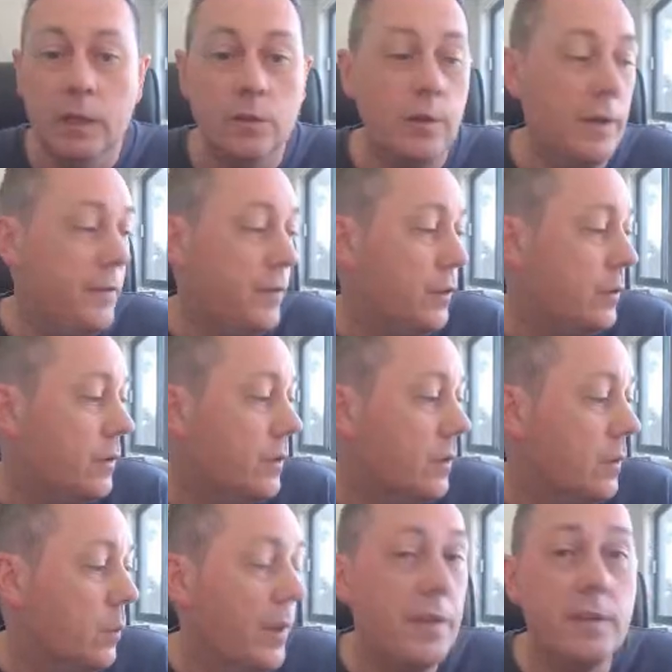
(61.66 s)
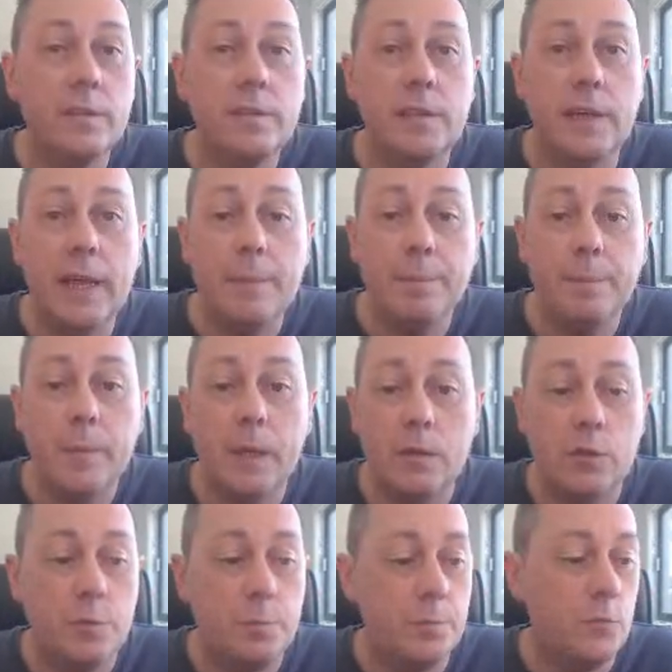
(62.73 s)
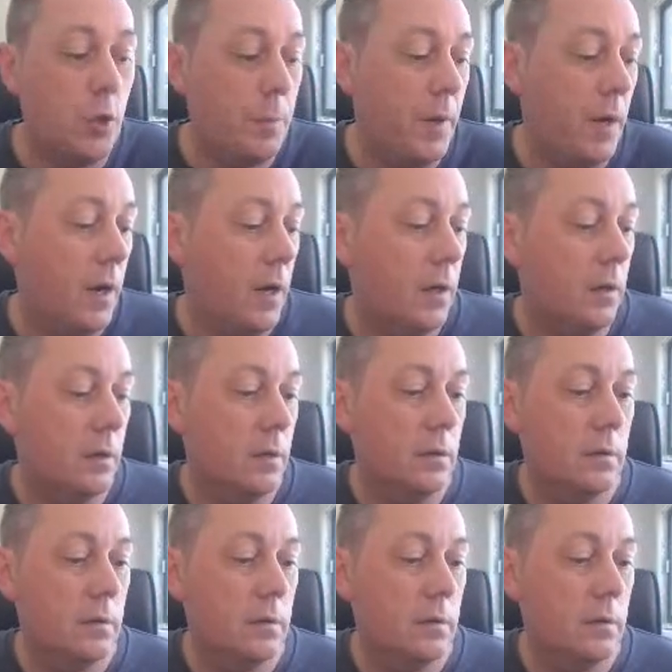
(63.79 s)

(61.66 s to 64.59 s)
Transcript: So if you're with us today, just drop a